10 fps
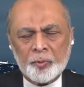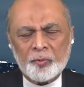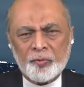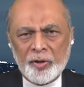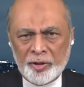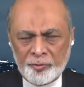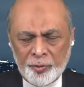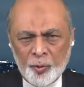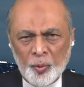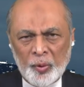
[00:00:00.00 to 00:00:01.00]
for the
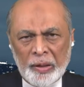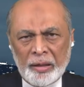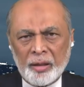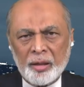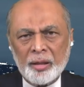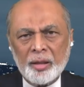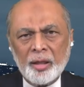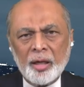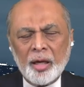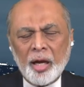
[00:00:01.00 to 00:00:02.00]
funeral
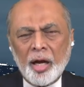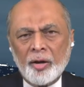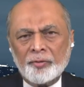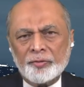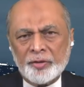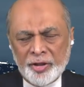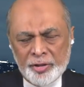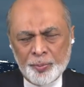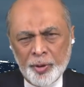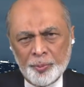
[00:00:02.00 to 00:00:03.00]
of these
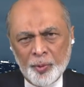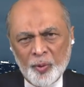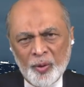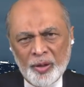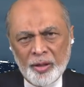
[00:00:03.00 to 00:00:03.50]
people,